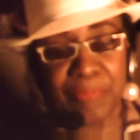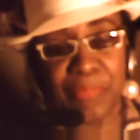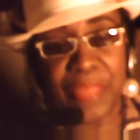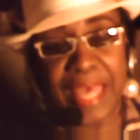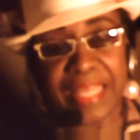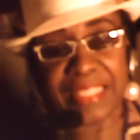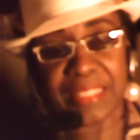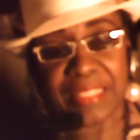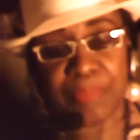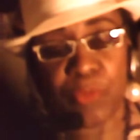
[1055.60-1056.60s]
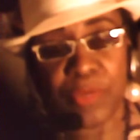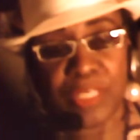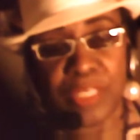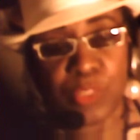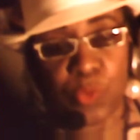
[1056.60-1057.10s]
that is
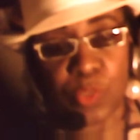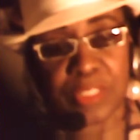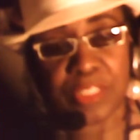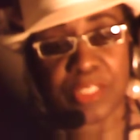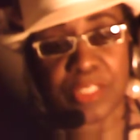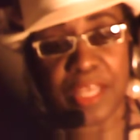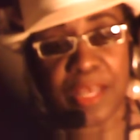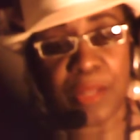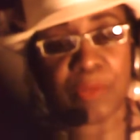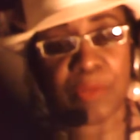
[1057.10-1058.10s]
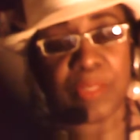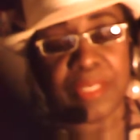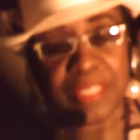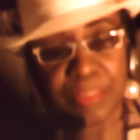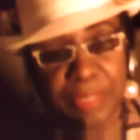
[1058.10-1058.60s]
pointing towards the child
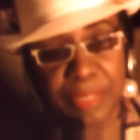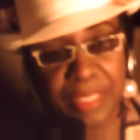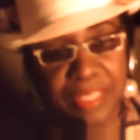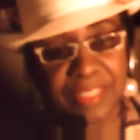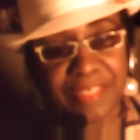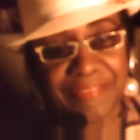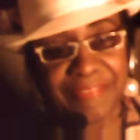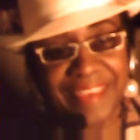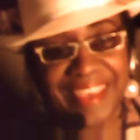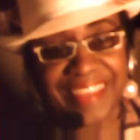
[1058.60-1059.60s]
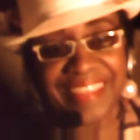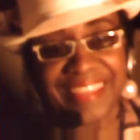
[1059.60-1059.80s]
is because of the fact